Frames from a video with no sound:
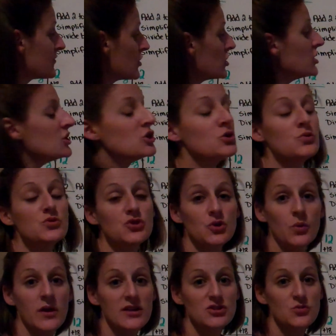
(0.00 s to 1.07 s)
30, you do
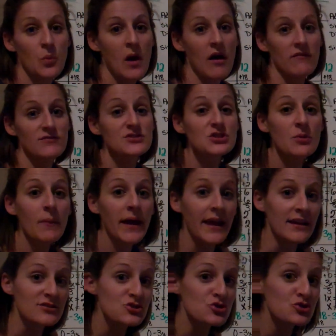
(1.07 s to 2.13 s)
get 12. So my
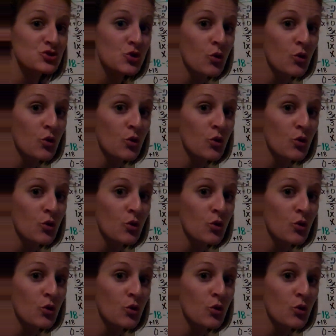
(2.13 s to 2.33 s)
answer is